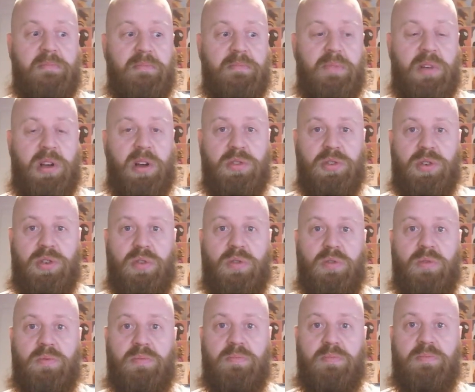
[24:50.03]
console
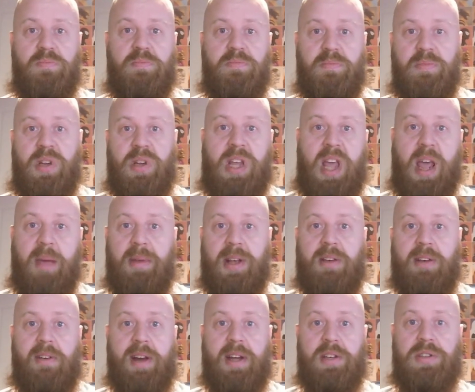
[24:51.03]
gaming
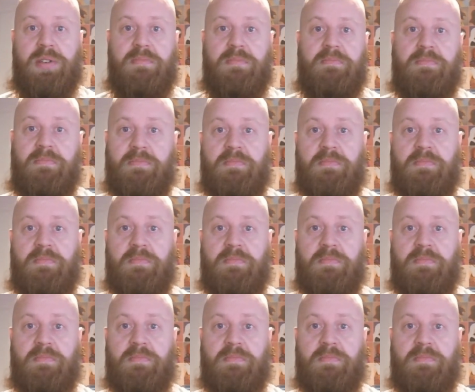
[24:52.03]
collection.